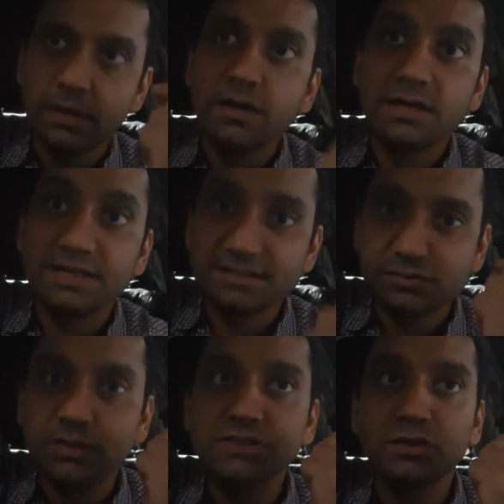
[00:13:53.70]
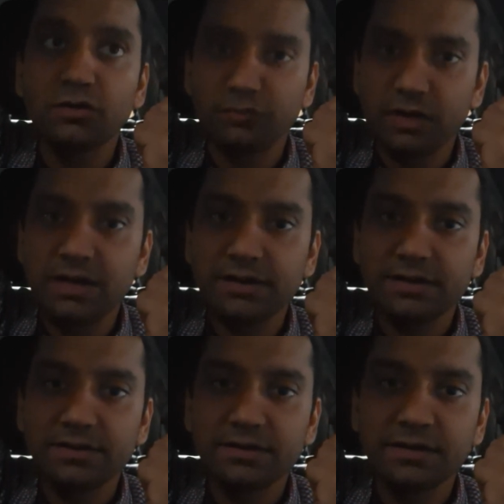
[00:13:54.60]
latest version of car.
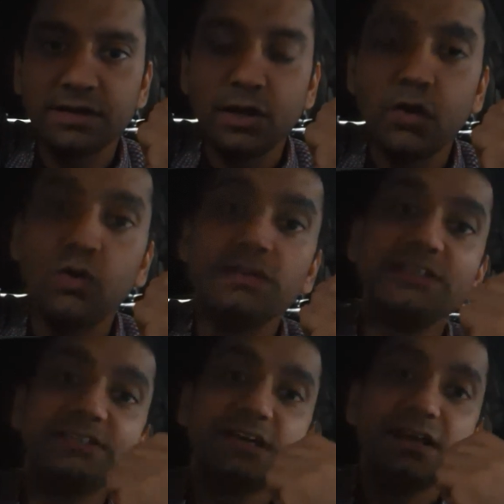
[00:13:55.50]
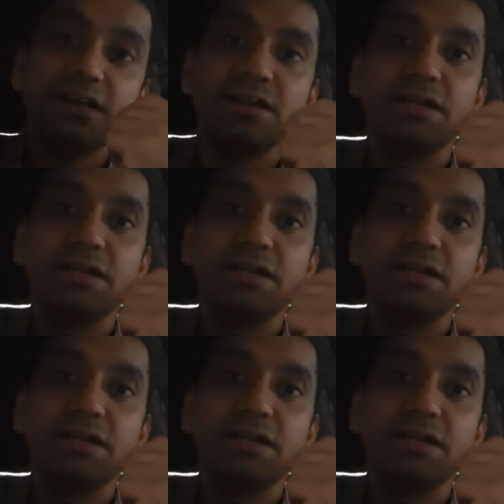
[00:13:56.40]
All these are